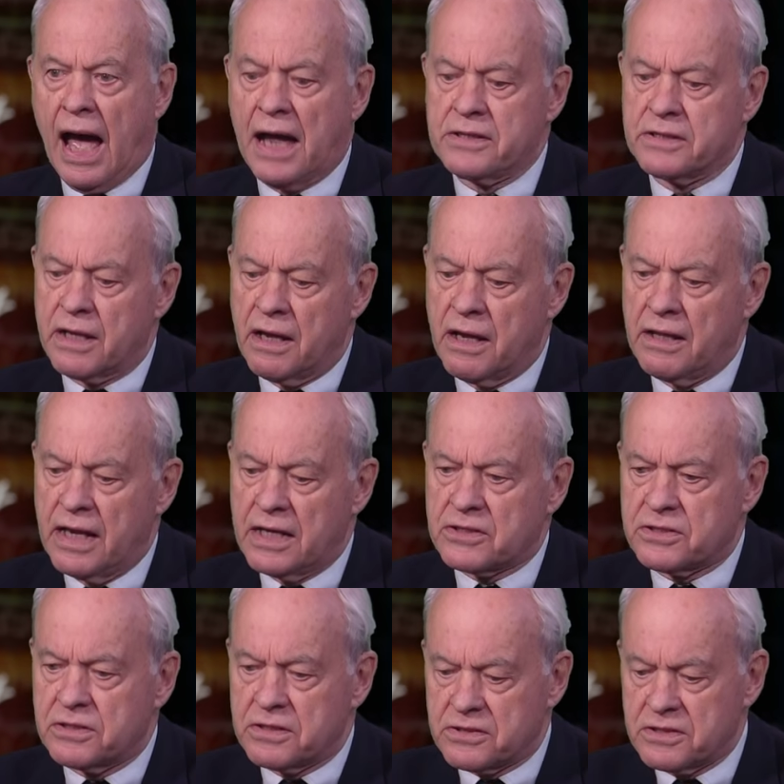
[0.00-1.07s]
And
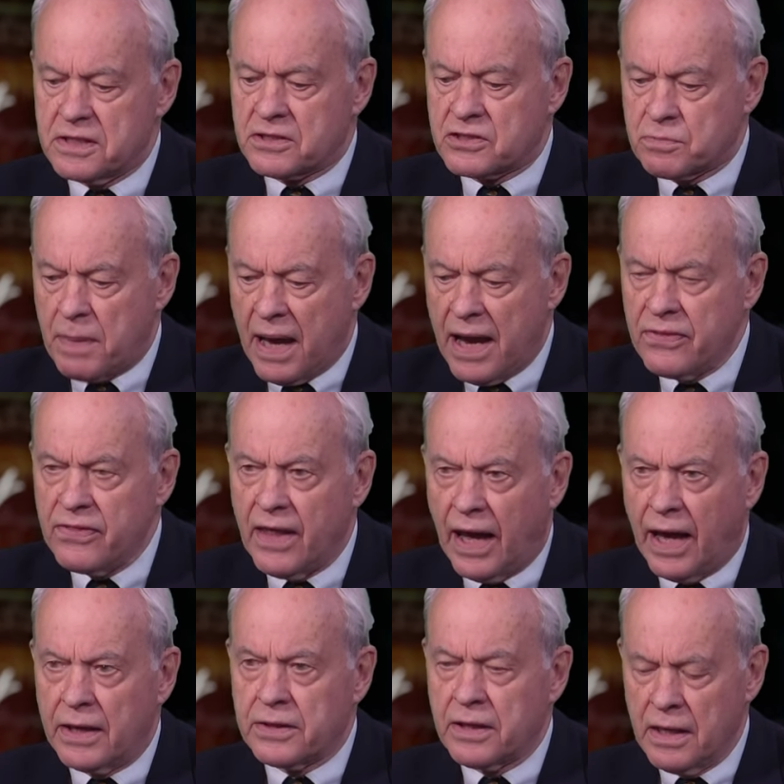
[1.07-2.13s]
let's just expand
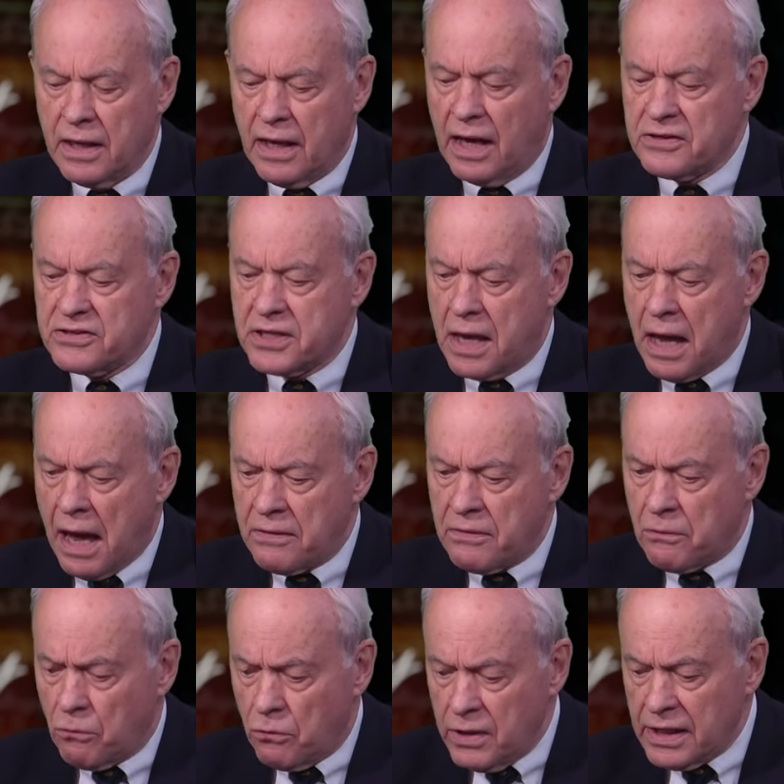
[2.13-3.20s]
that and, and
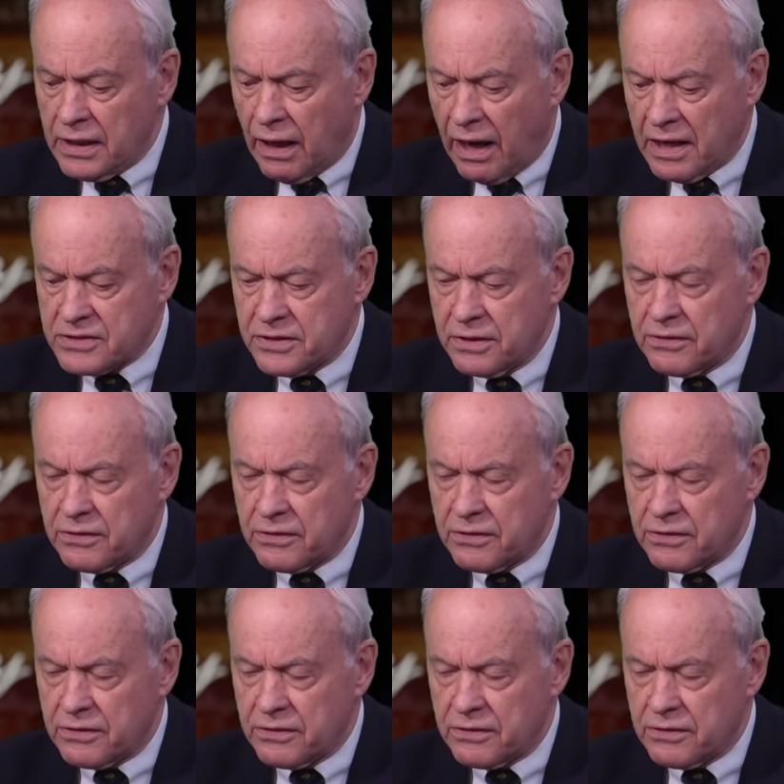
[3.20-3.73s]
realize